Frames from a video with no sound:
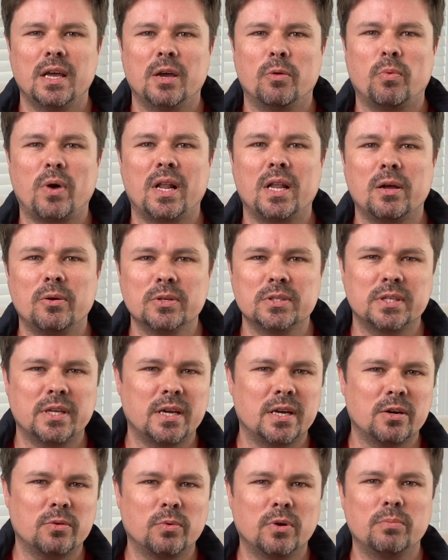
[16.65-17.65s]
And while I was
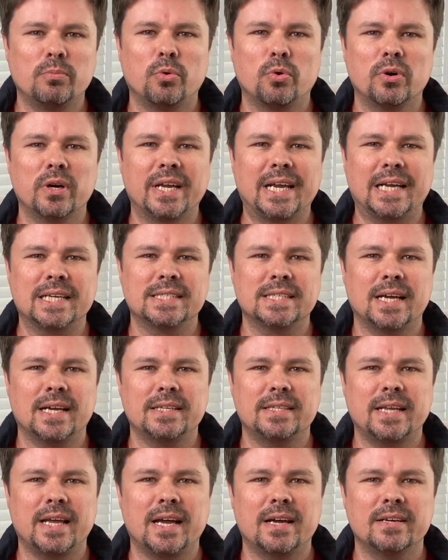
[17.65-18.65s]
there, one morning I
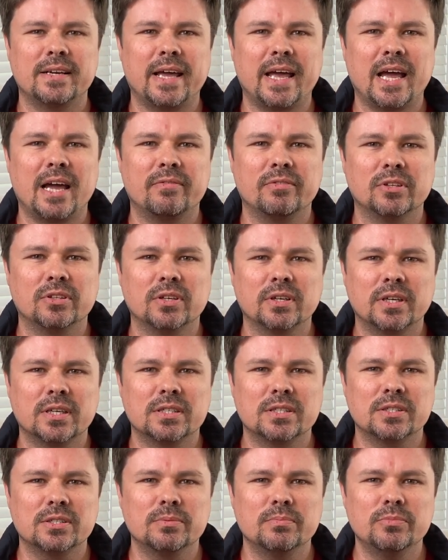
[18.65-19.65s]
sat down to have a look
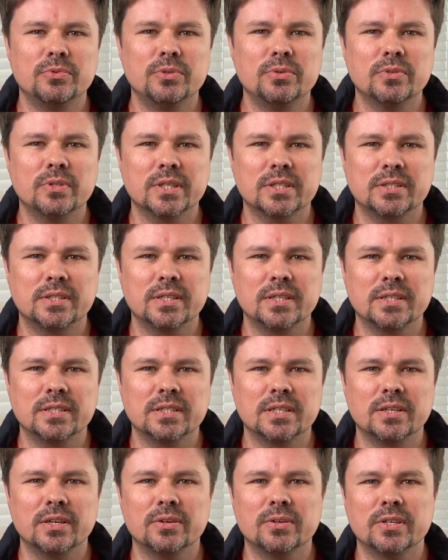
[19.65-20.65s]
at some new
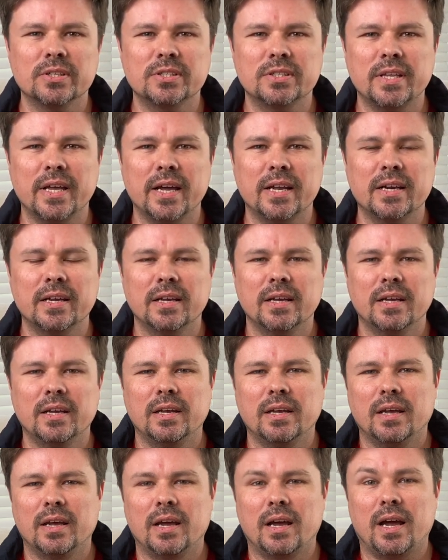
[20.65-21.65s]
listings and noticed that
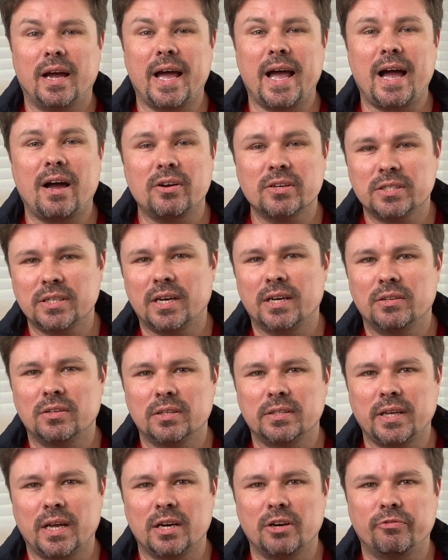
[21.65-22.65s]
a house I had
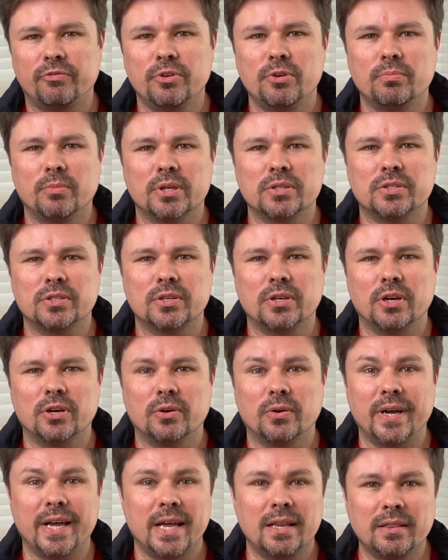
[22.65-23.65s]
looked at a few months
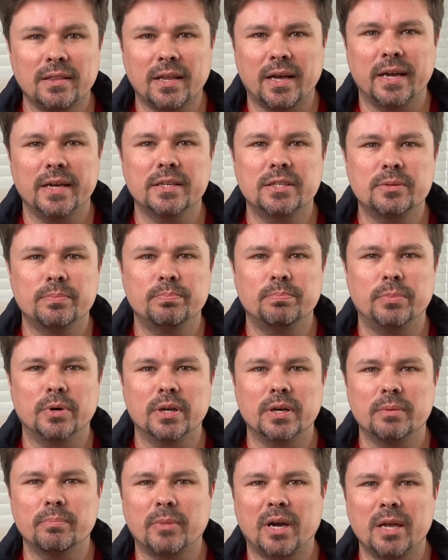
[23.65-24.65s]
ago and liked,
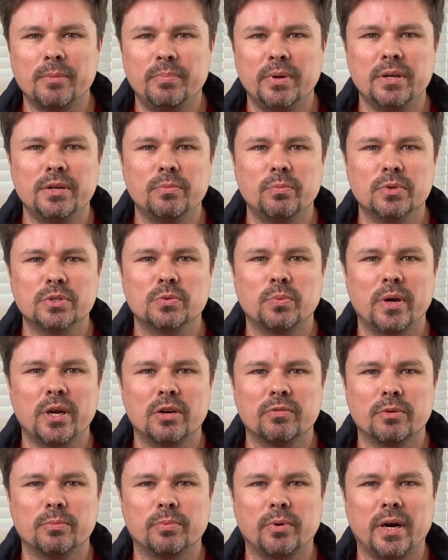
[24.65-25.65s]
but in my opinion was
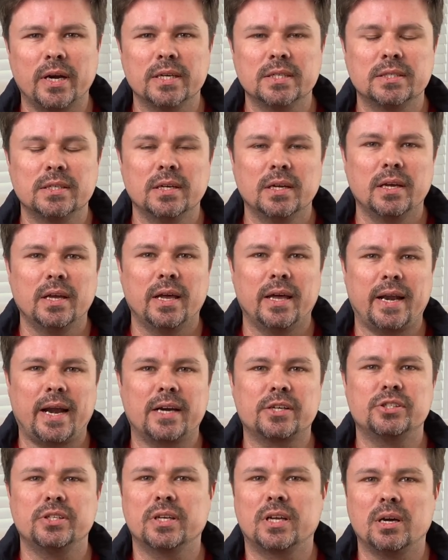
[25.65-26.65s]
way overpriced, had
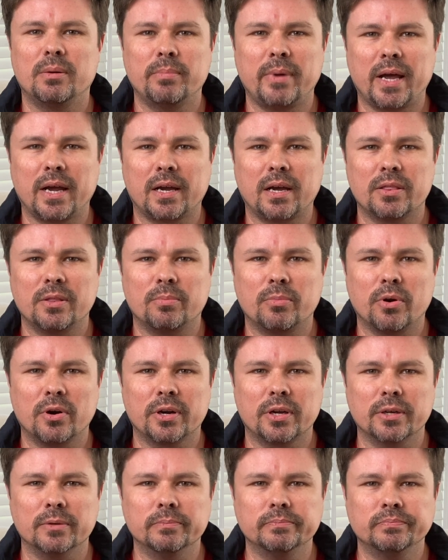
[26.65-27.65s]
actually come back on the
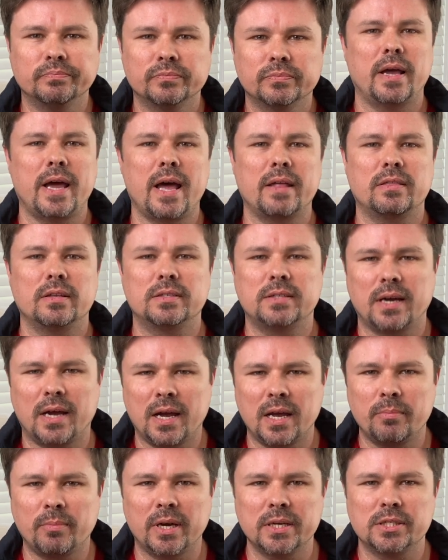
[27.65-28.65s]
market. At the
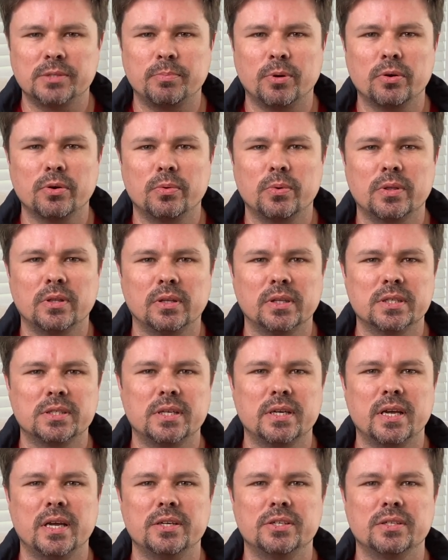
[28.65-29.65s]
time I spoke with the
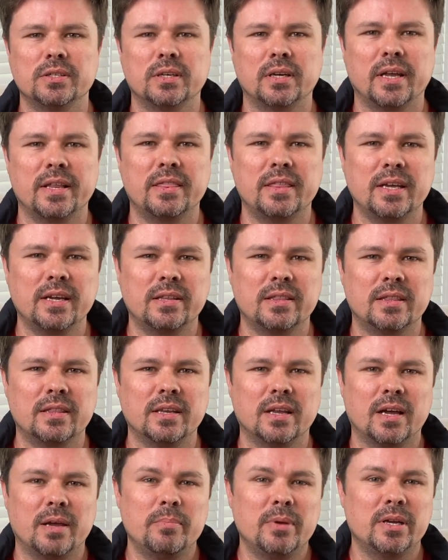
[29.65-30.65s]
listing agent and I think
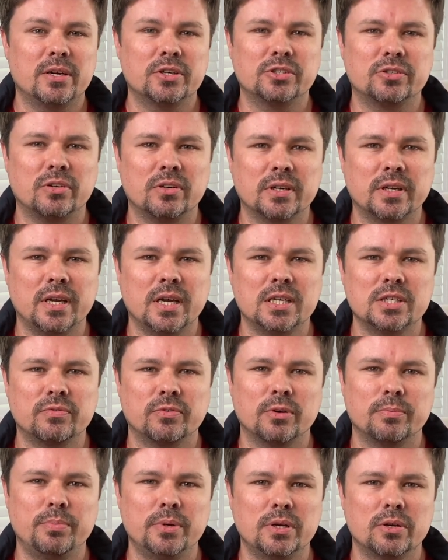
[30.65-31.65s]
I made a strong case
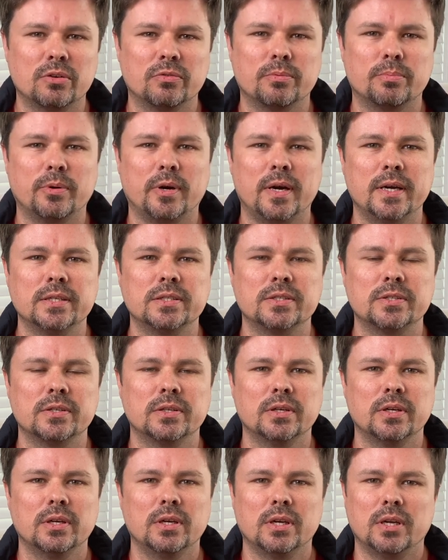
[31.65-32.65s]
for it being overpriced,
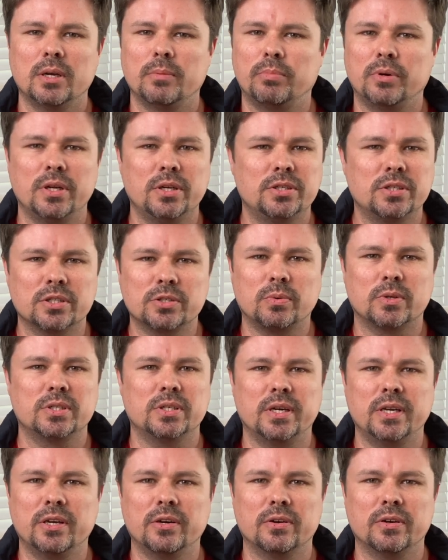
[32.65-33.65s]
but he just
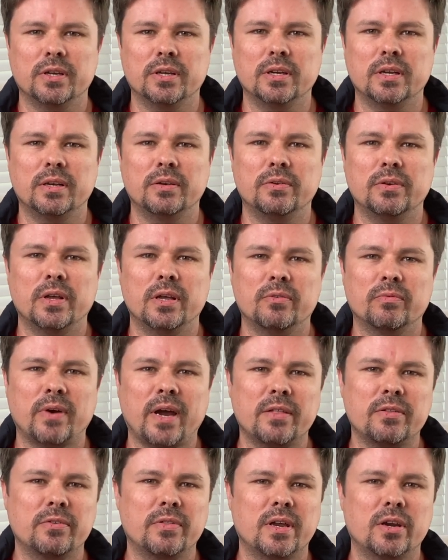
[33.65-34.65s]
wasn't hearing it. And
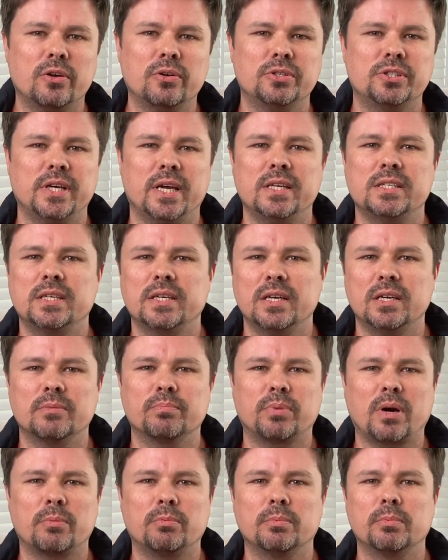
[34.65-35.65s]
rather than go chasing it
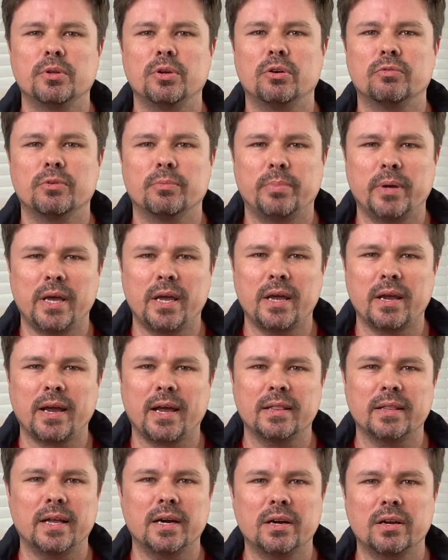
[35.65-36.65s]
and probably overpaying,
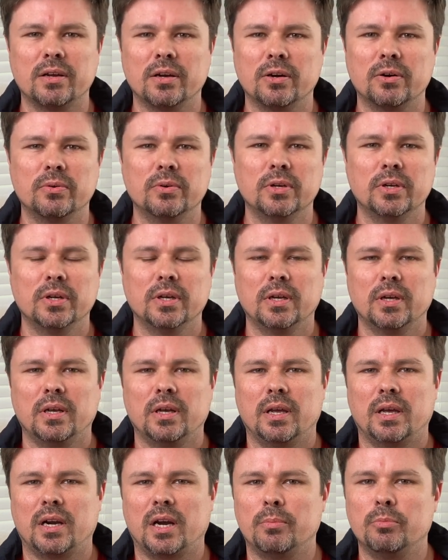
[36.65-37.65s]
I let it go
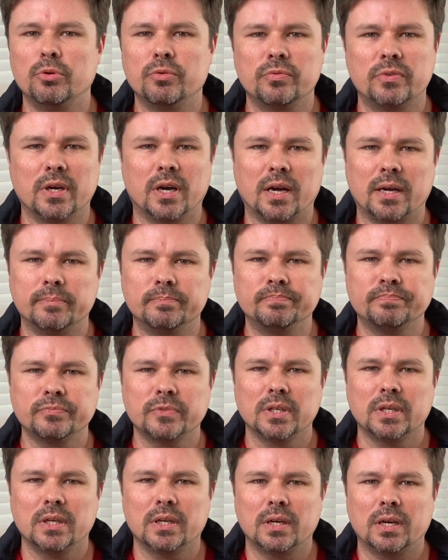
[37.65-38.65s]
and I moved on.
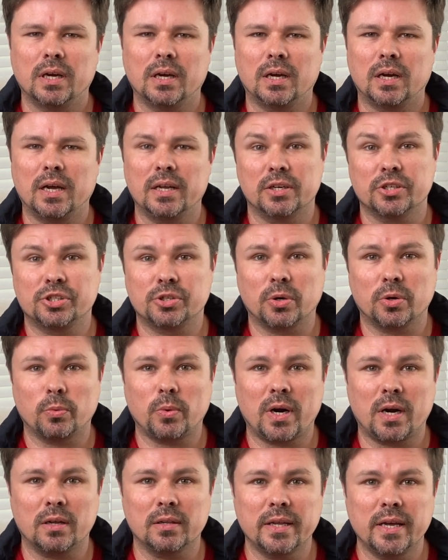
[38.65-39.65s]
And a short
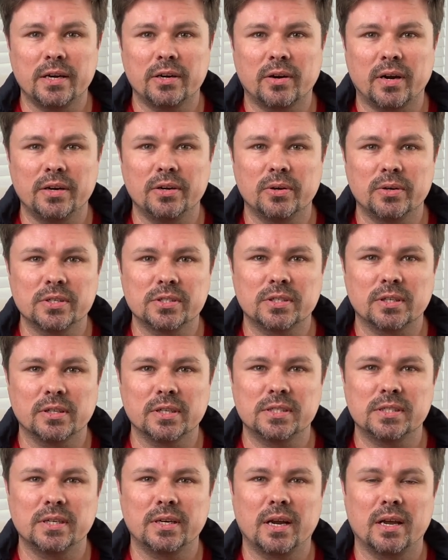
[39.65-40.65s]
while later, I noticed the
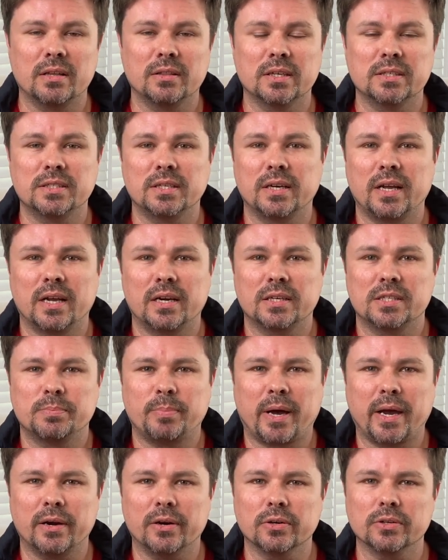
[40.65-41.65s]
listing had
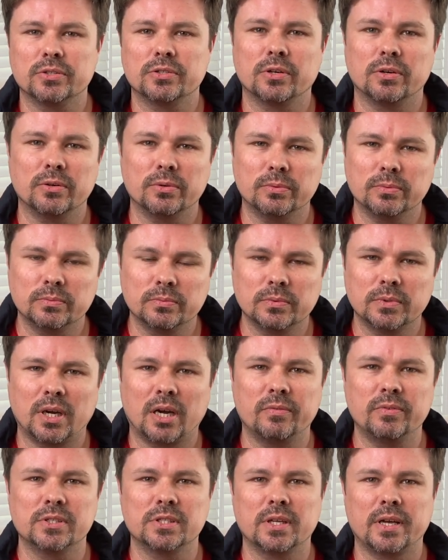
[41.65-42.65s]
expired. So
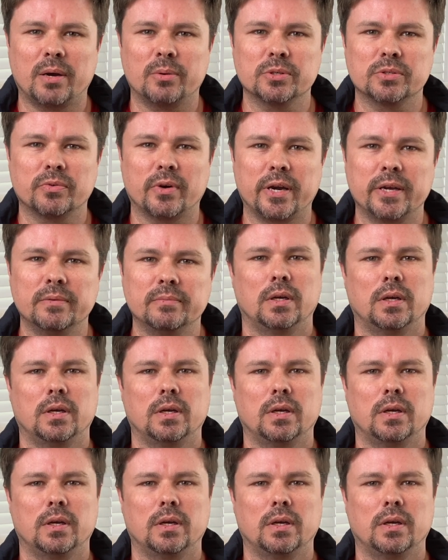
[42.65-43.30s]
obviously I was right.